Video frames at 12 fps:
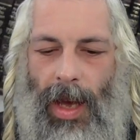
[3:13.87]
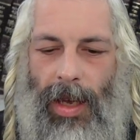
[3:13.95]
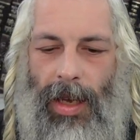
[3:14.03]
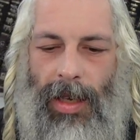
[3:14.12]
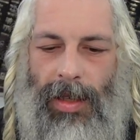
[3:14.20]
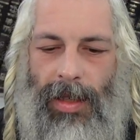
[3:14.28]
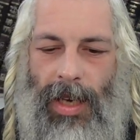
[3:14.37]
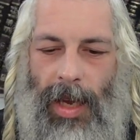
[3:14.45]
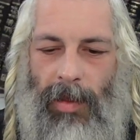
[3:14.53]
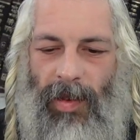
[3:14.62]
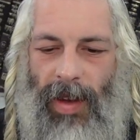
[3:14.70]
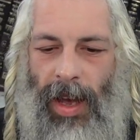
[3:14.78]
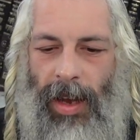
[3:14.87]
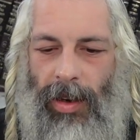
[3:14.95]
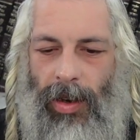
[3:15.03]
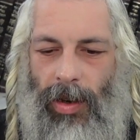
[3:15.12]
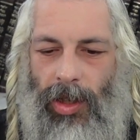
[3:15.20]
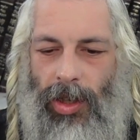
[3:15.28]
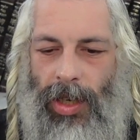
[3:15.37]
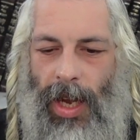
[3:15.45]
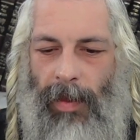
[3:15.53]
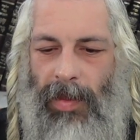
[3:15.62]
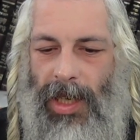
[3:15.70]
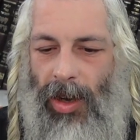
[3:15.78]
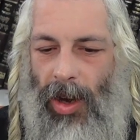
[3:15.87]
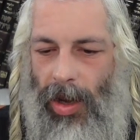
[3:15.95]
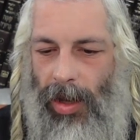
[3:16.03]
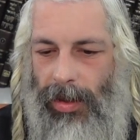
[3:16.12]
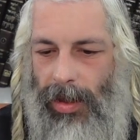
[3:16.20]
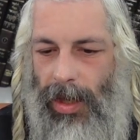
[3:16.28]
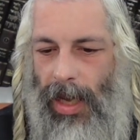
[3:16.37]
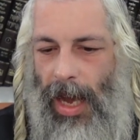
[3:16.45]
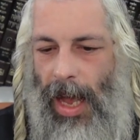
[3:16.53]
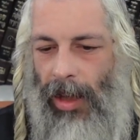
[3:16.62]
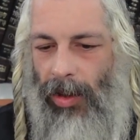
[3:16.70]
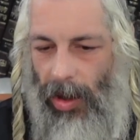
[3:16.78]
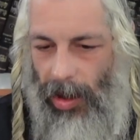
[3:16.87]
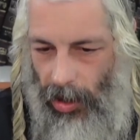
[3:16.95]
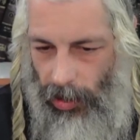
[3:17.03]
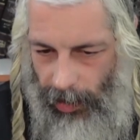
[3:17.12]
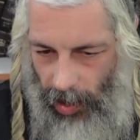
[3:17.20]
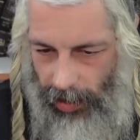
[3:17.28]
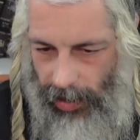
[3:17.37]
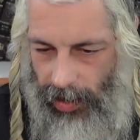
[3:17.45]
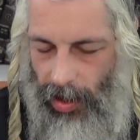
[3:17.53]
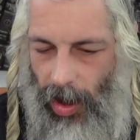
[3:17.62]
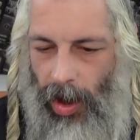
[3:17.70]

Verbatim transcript: His name of honor should not be called Al Kol HaOmot,